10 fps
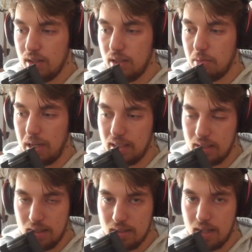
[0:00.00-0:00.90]
the
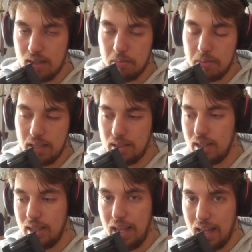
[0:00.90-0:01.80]
Padding-Inline-Start and
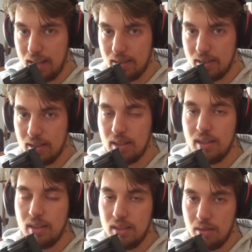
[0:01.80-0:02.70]
Padding-Inline-End
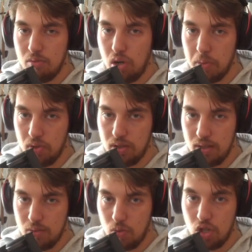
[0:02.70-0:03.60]

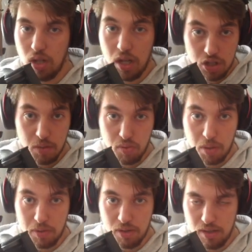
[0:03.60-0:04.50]
properties, which are logical
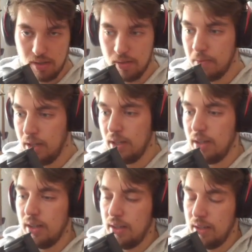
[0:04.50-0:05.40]
properties.
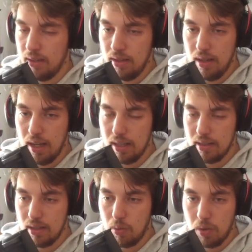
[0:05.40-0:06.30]
And
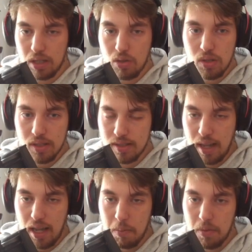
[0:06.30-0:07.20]
we can do the
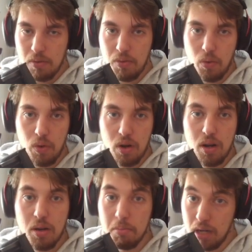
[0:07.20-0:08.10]
same for
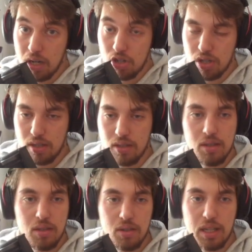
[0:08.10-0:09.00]
margin.
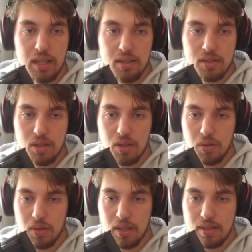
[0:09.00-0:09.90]
Okay,
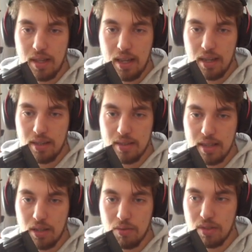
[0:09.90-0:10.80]
so let's say
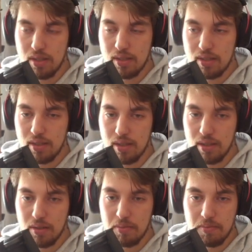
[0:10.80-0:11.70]
inside of this
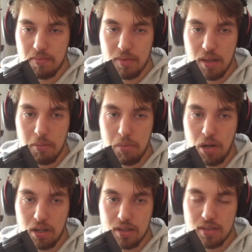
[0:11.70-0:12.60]

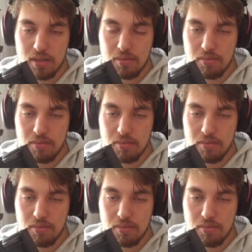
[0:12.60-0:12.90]
box,